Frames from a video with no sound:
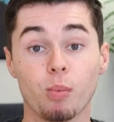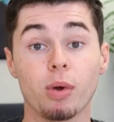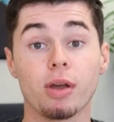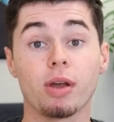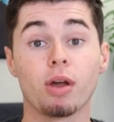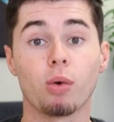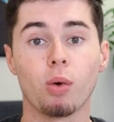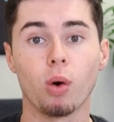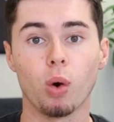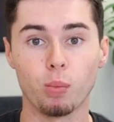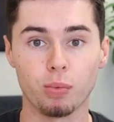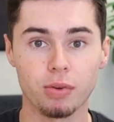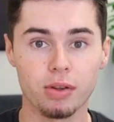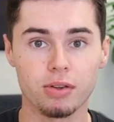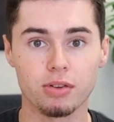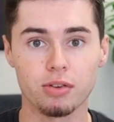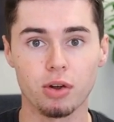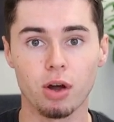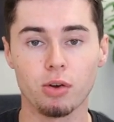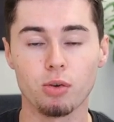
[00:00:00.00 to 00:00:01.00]
When you open
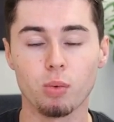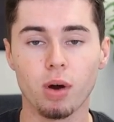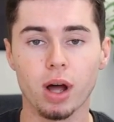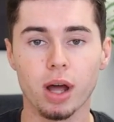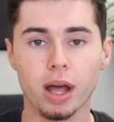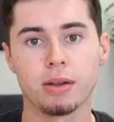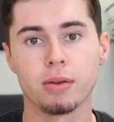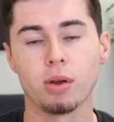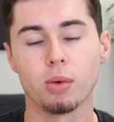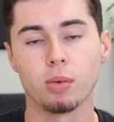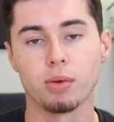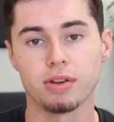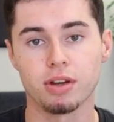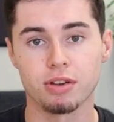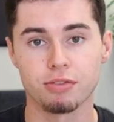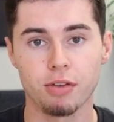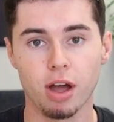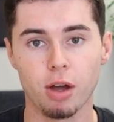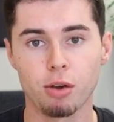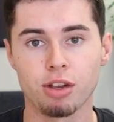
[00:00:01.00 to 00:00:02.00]
the software, you will
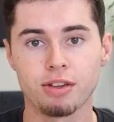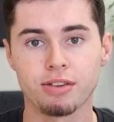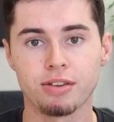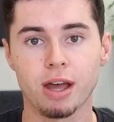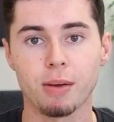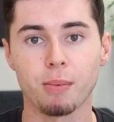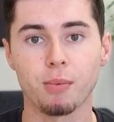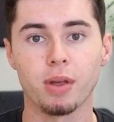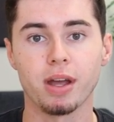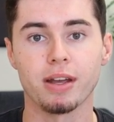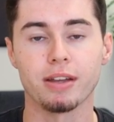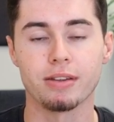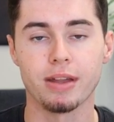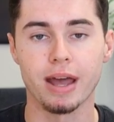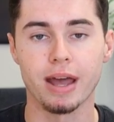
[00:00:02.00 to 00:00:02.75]
see various templates